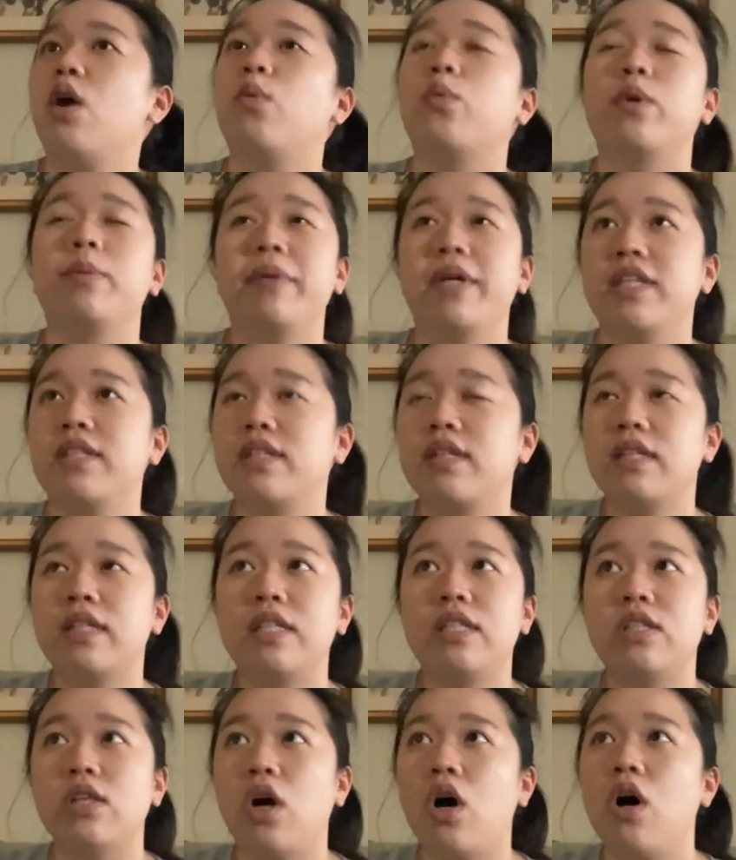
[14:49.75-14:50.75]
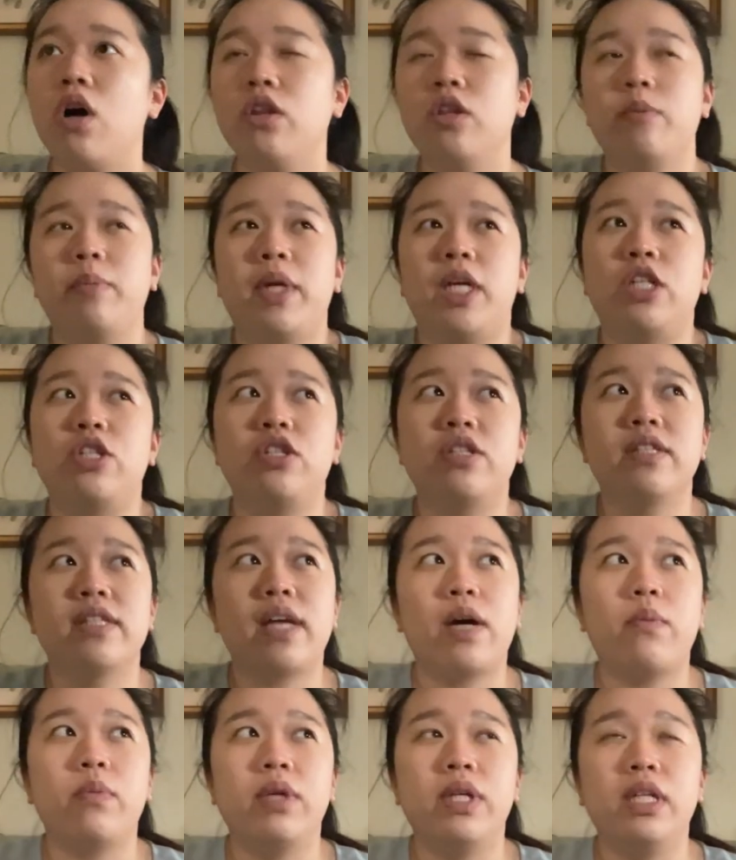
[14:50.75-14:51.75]
we basically saw all the patients
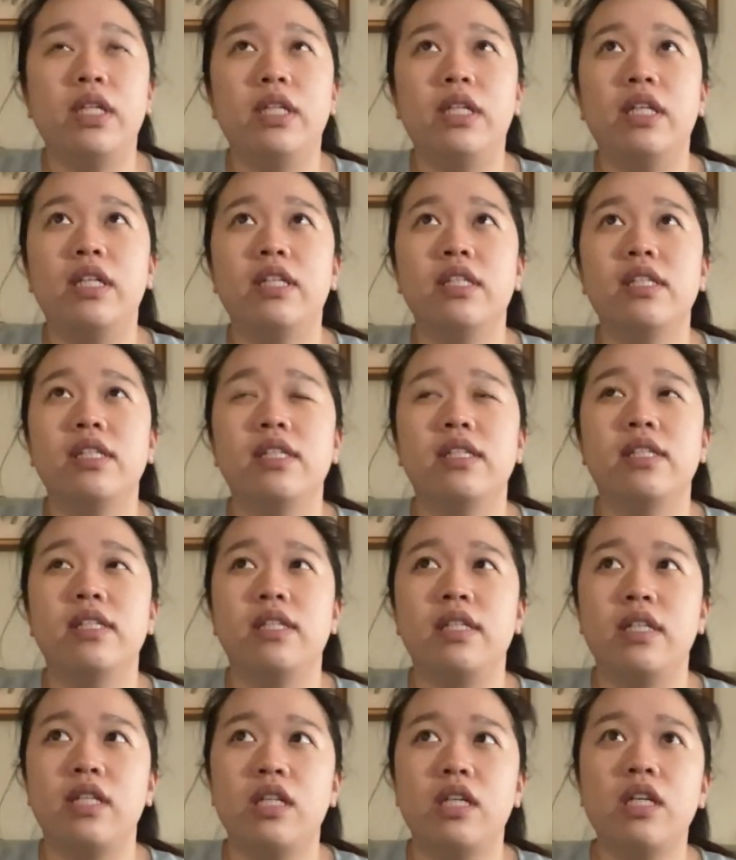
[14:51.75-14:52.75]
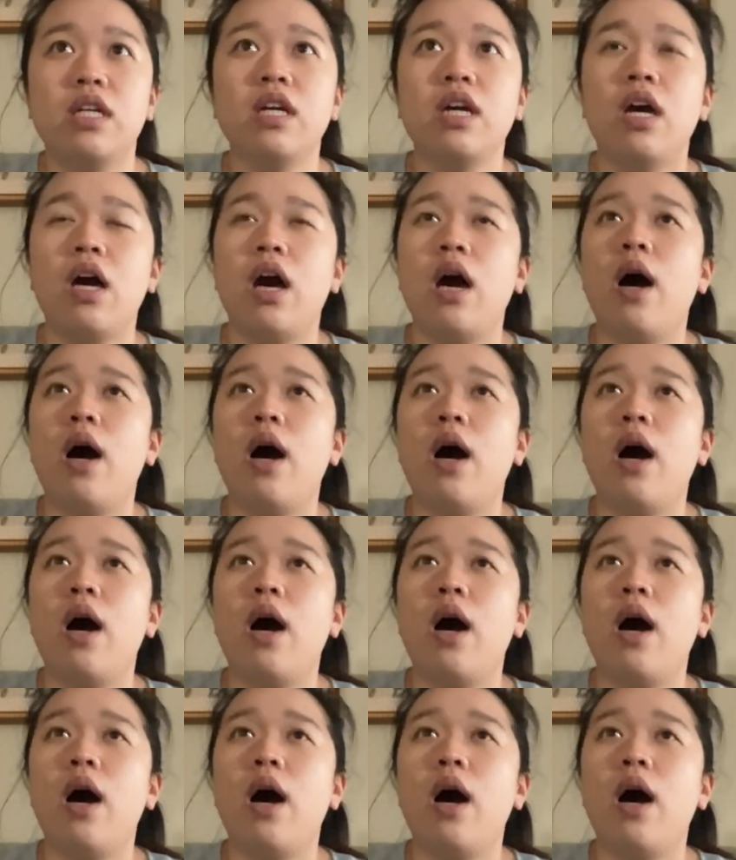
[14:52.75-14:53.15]
that we needed to see.